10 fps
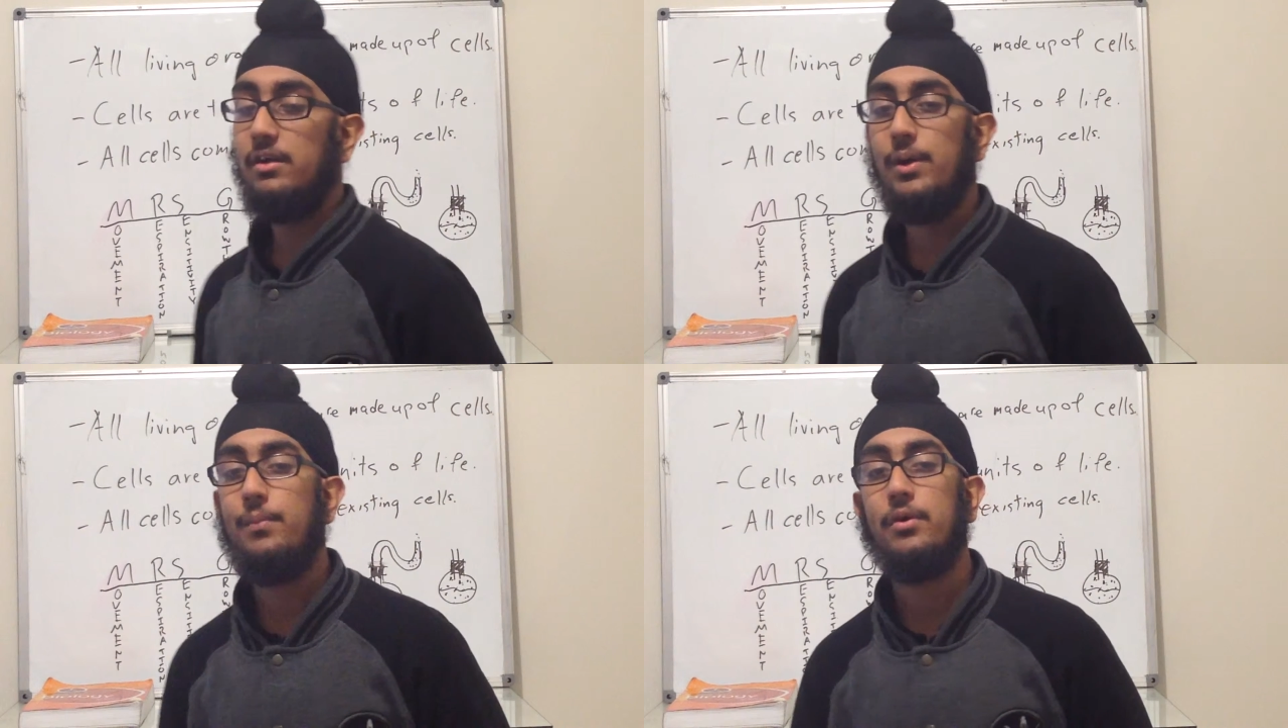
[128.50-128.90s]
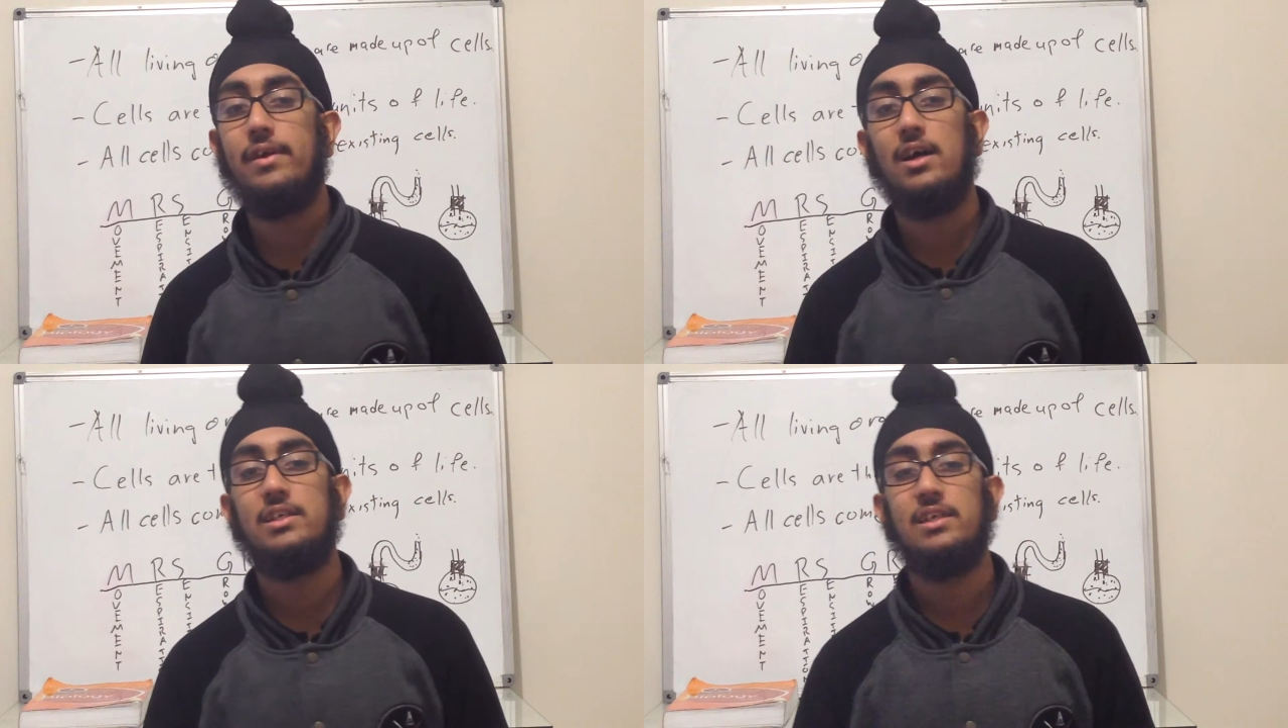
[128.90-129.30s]

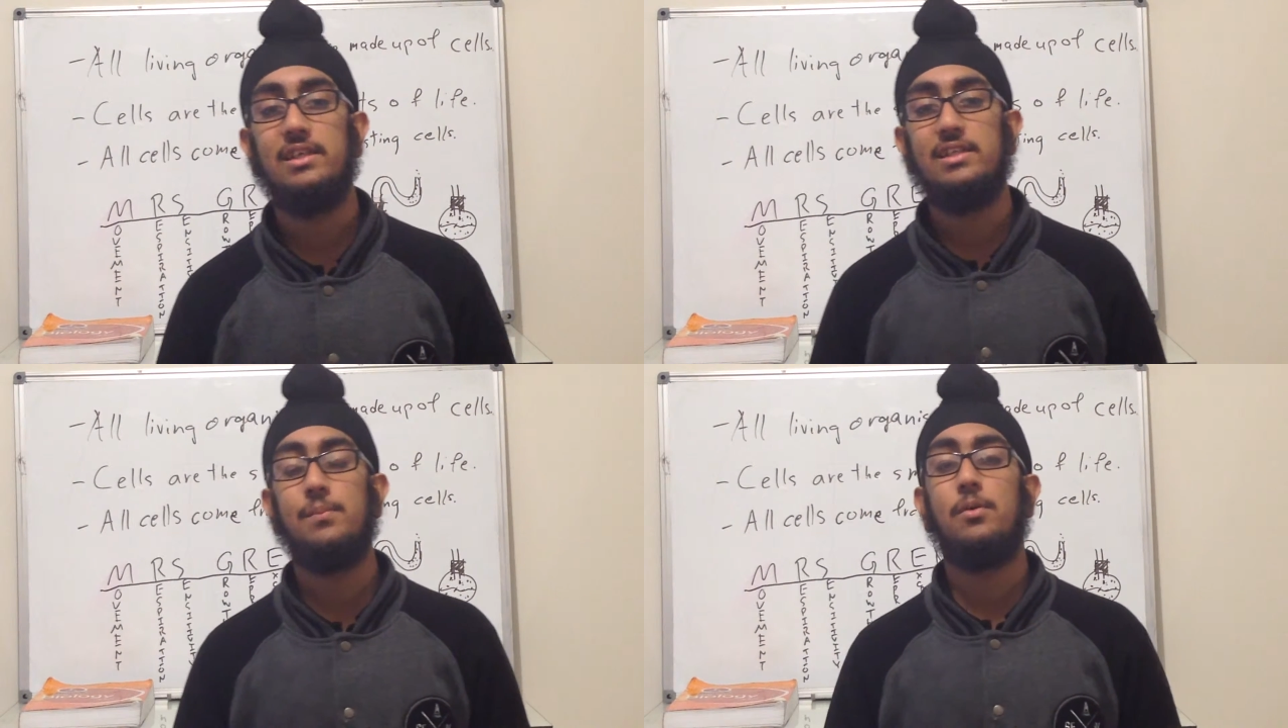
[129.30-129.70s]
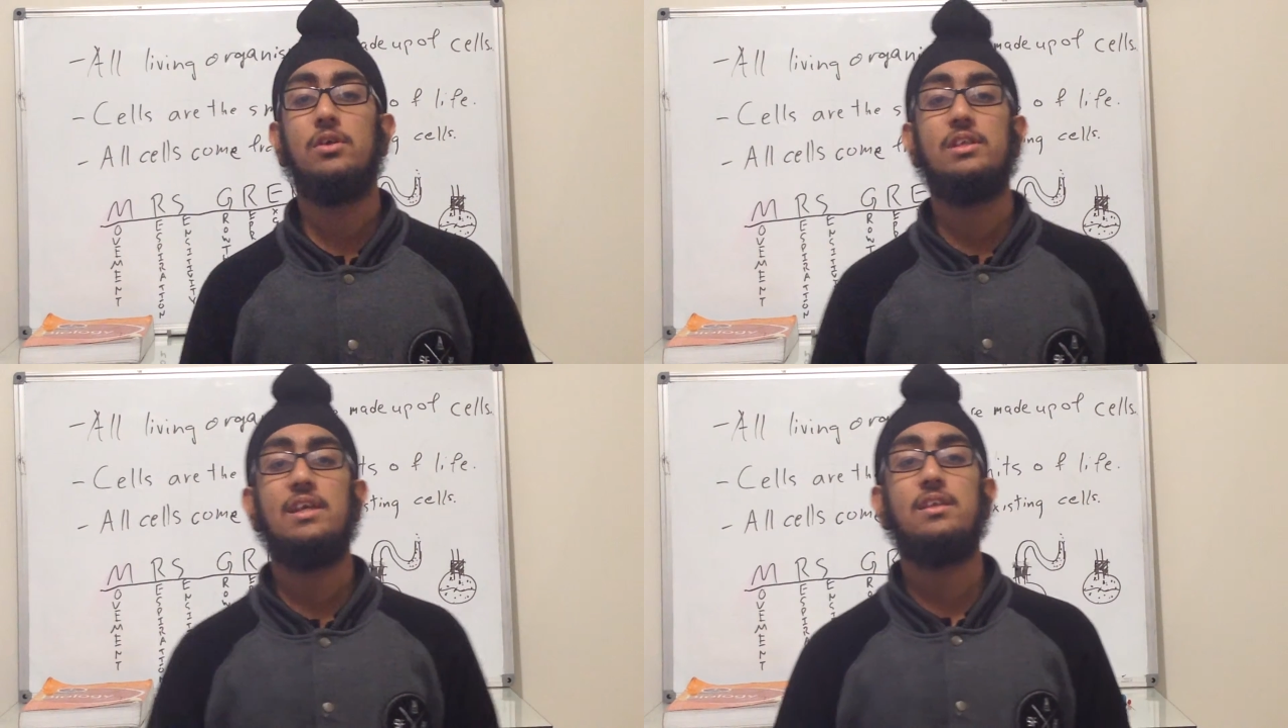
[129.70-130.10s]
Reproduction is the
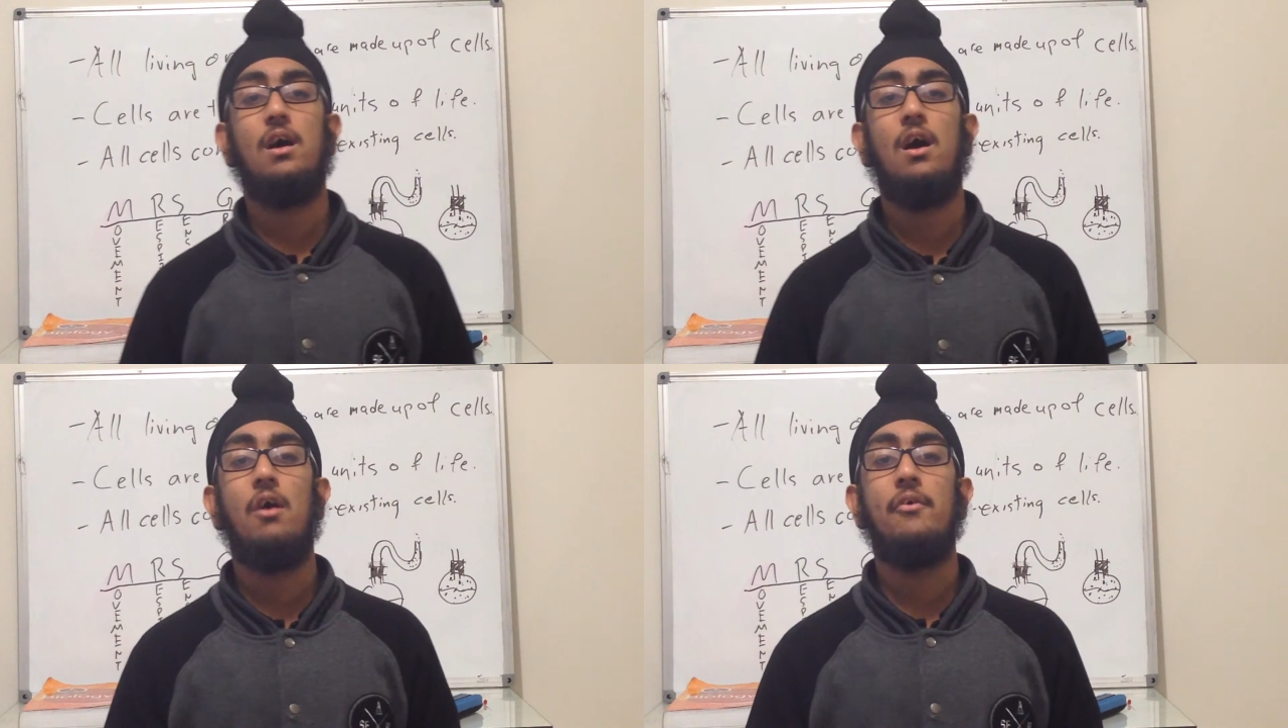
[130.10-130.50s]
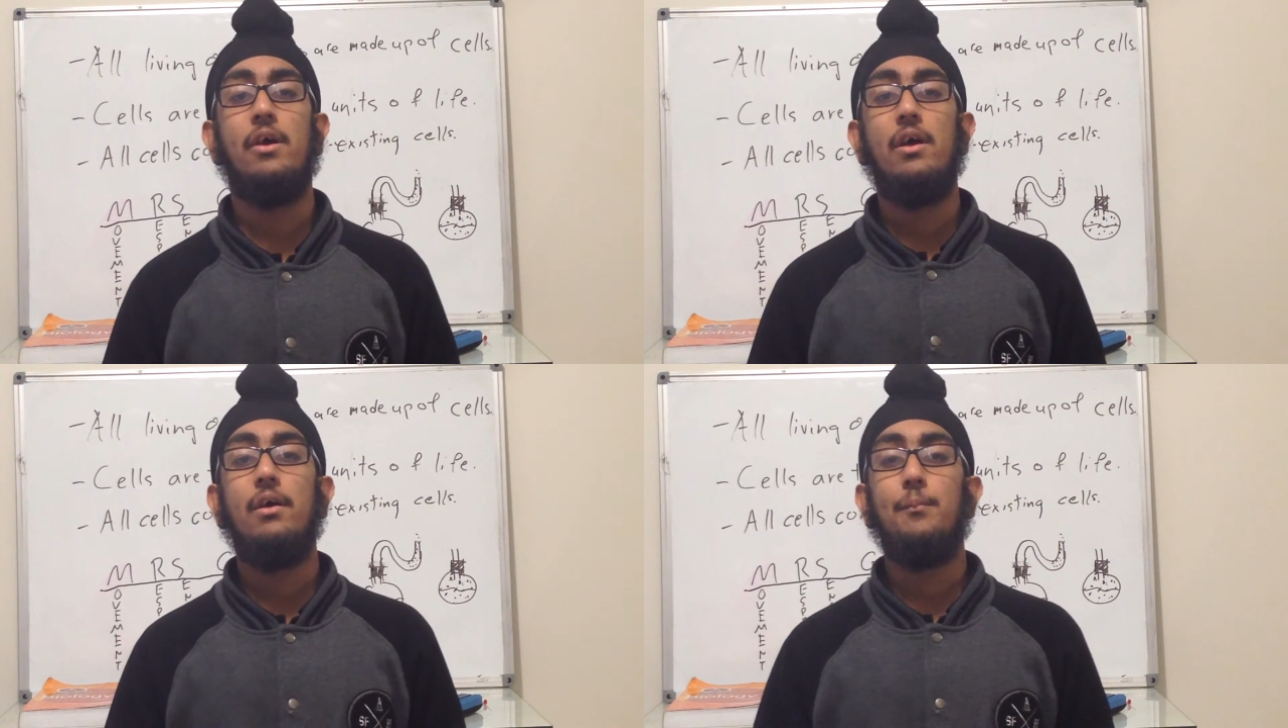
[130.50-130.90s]
process of
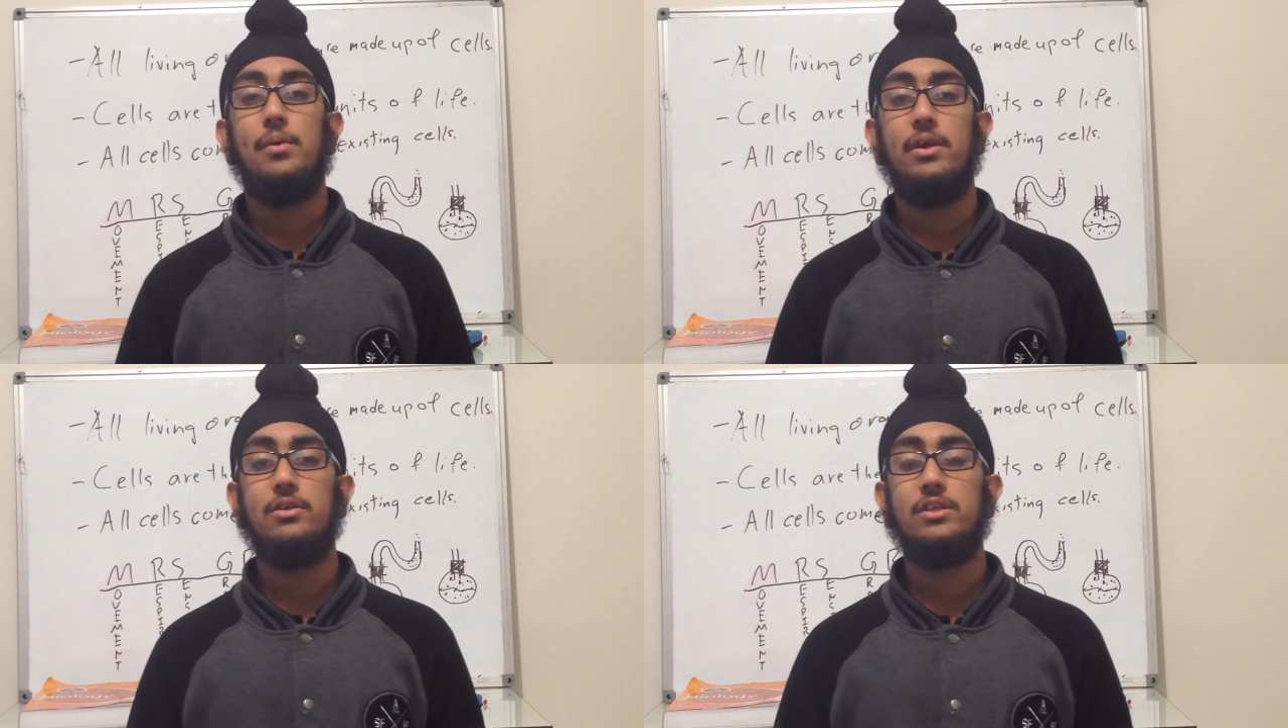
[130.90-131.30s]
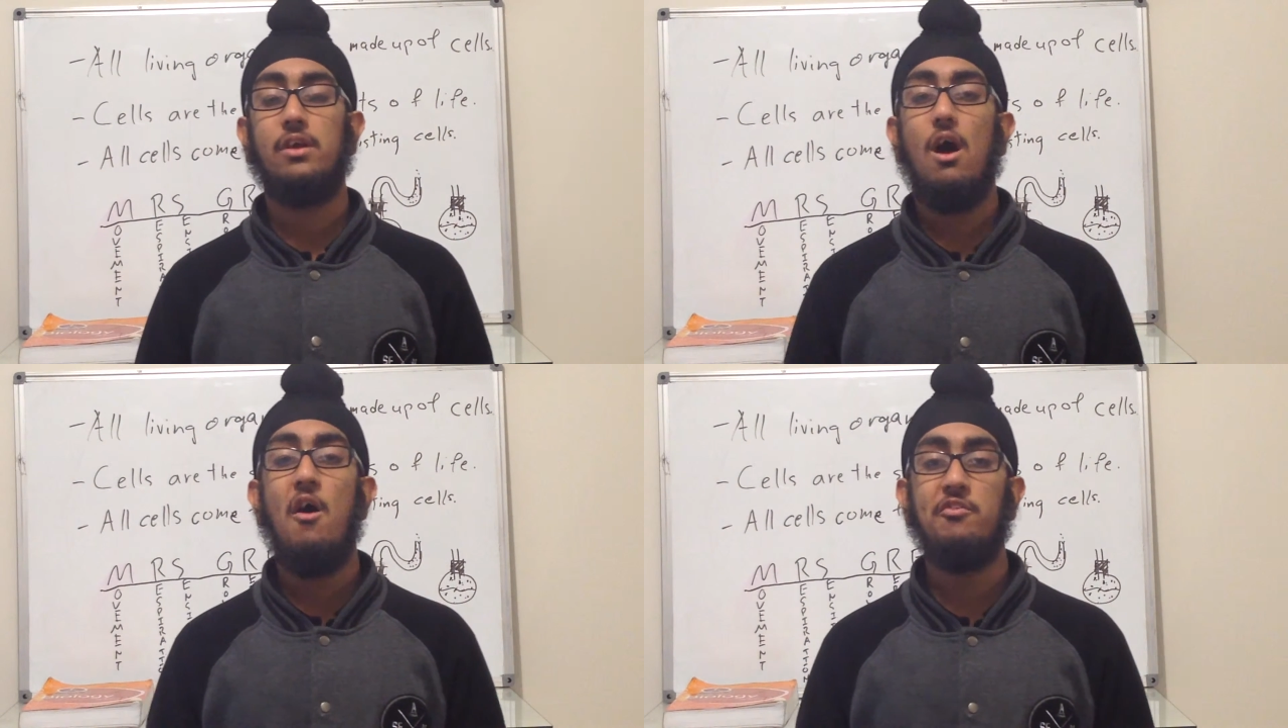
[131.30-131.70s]
producing
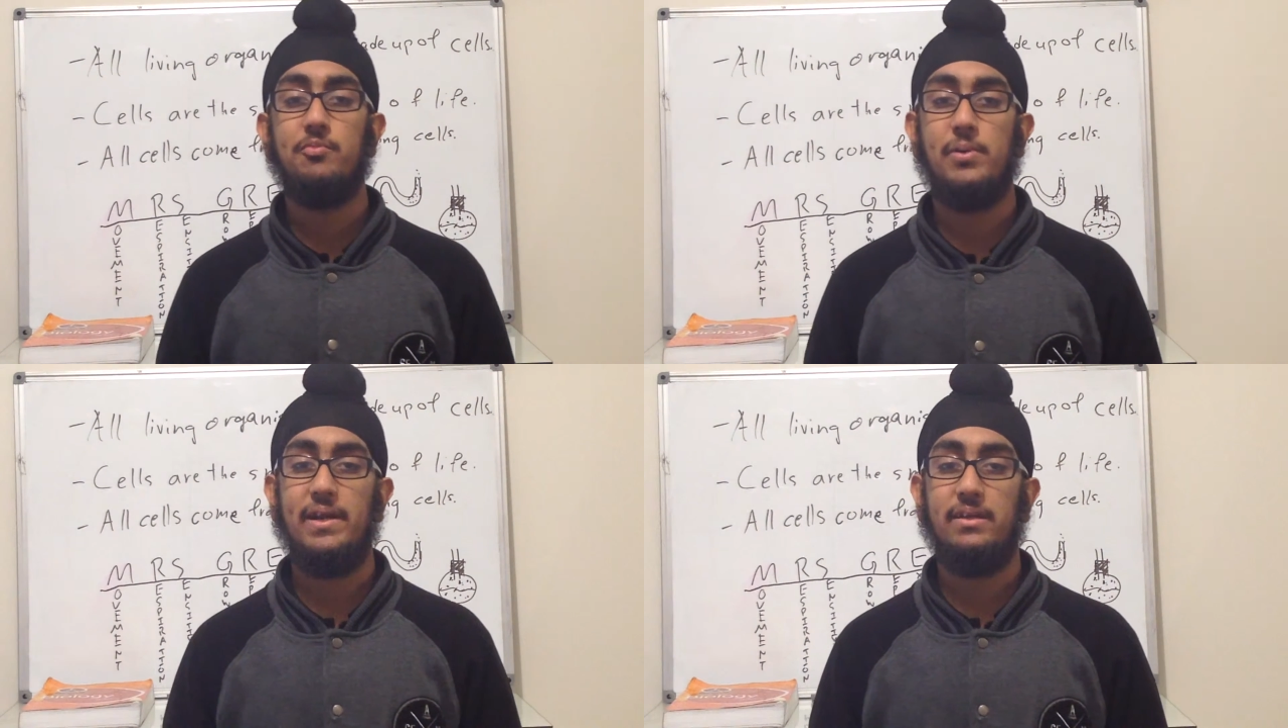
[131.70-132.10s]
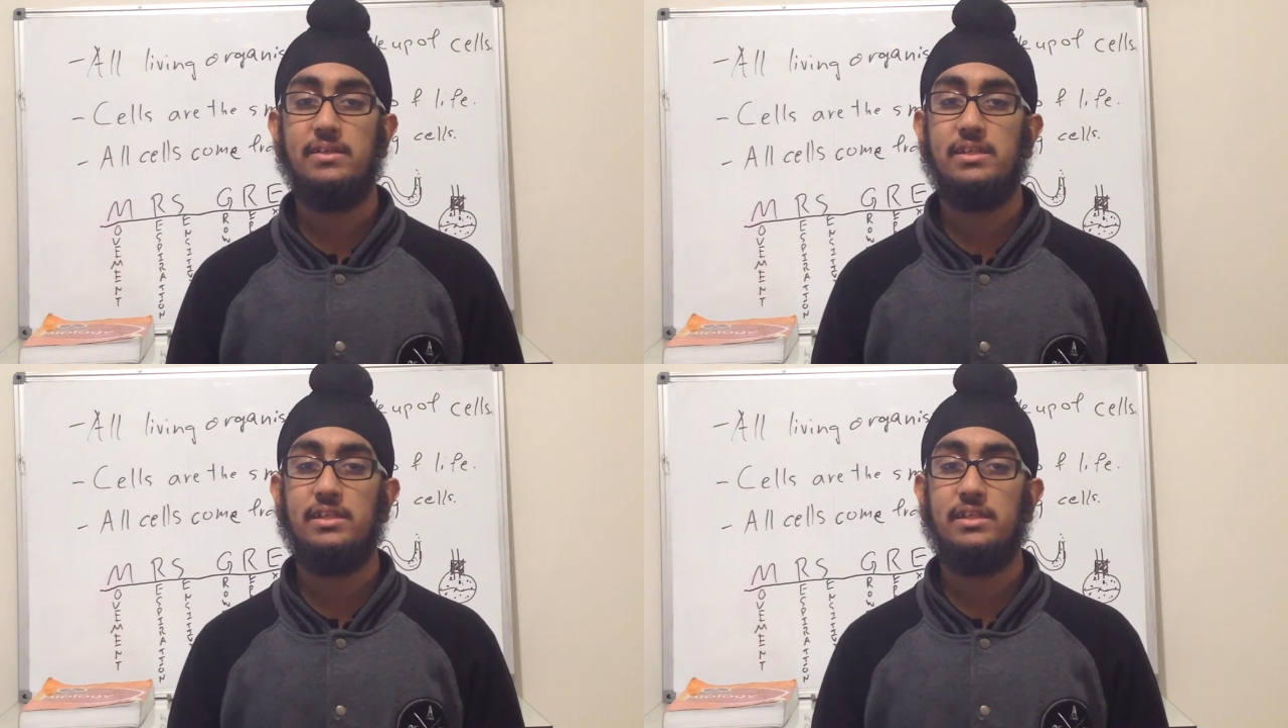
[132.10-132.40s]
offsprings.